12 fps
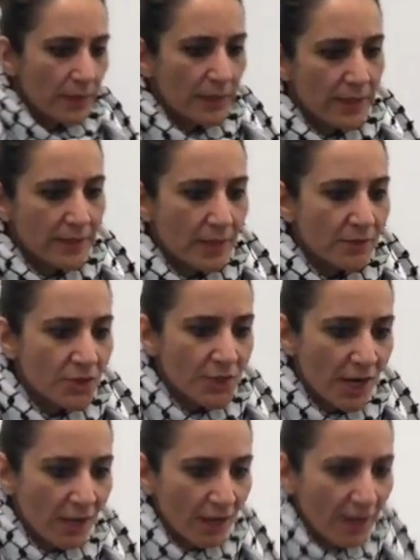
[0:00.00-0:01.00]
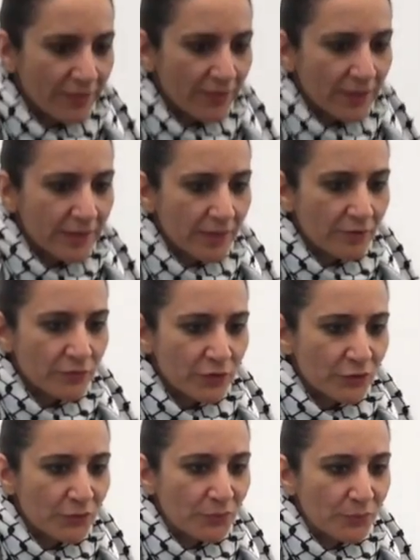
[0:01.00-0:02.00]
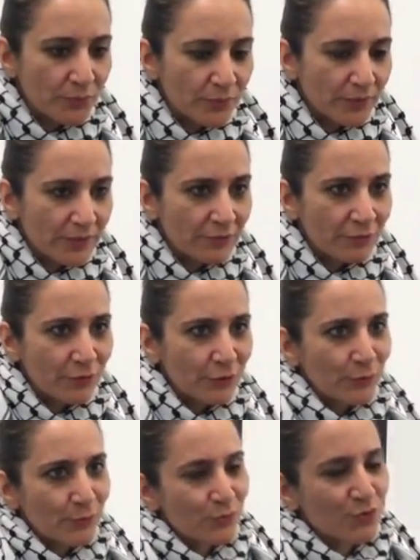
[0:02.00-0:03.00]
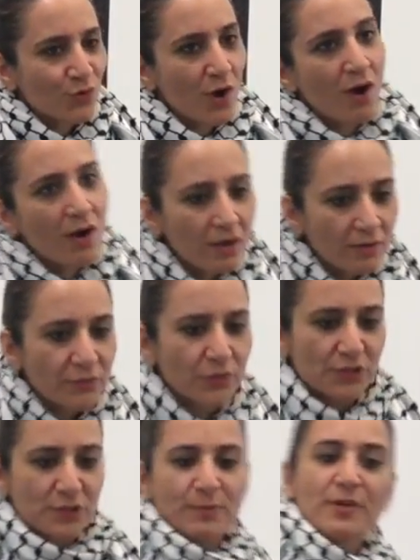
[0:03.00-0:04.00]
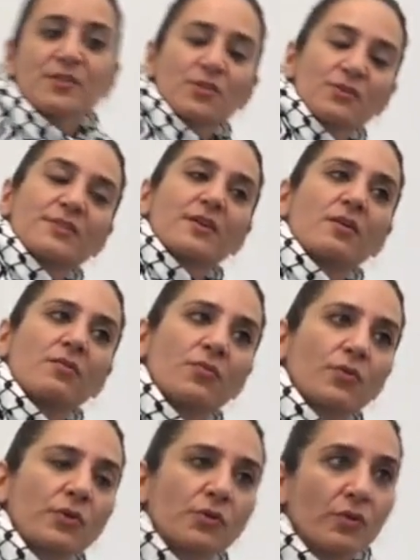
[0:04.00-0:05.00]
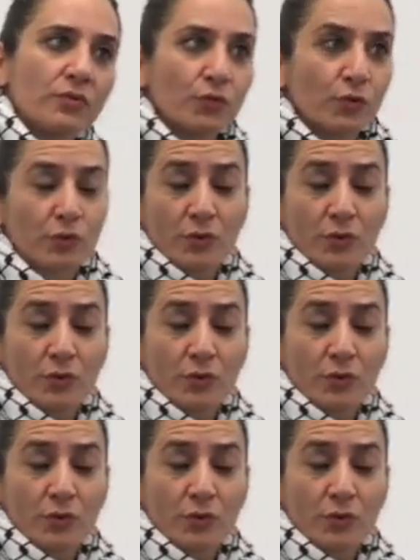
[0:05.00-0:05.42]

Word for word: In a nutshell, I think that if you if you draw, if you express yourself, or if, or